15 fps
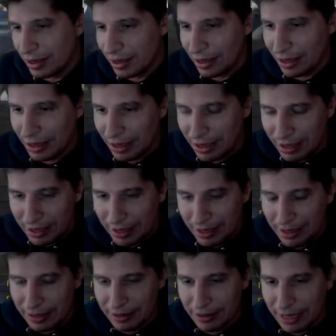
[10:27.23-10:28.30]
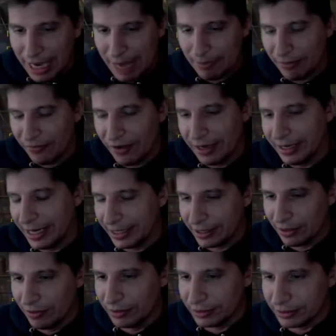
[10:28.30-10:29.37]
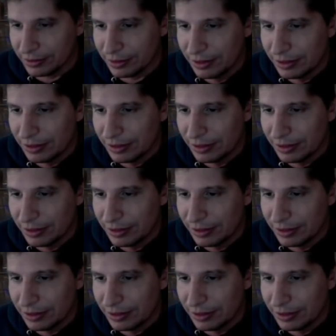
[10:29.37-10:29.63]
amplify to get the launcher.